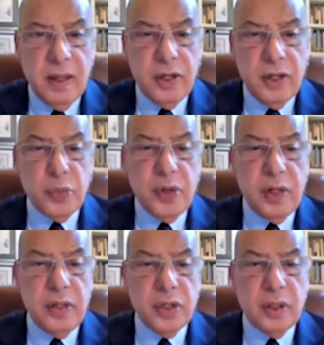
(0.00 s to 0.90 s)
His
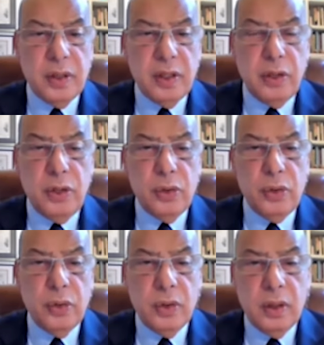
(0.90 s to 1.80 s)
words
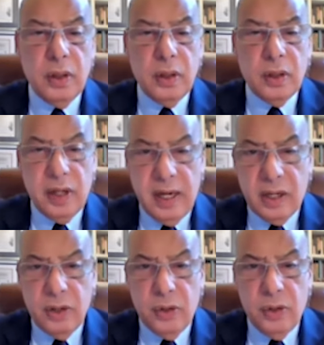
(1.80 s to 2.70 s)
continue to
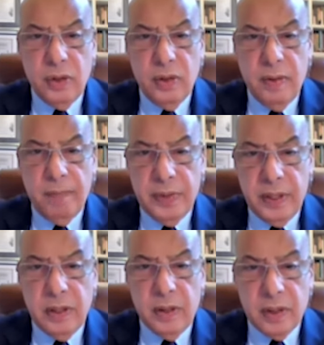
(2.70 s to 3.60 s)
echo
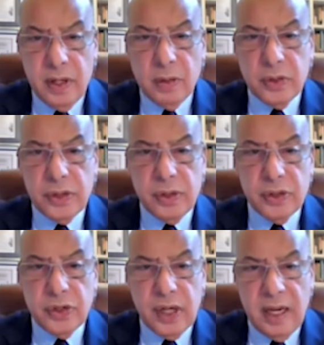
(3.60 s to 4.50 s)
in our
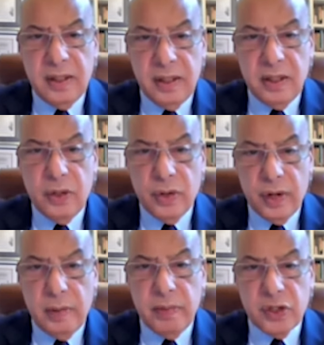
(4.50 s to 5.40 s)
councils and in our
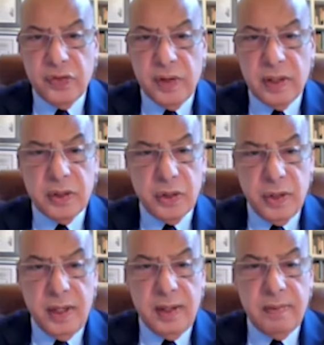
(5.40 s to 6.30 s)
hemisphere
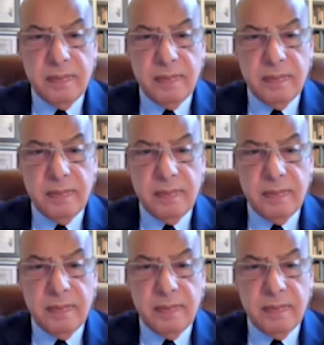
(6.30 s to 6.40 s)
today.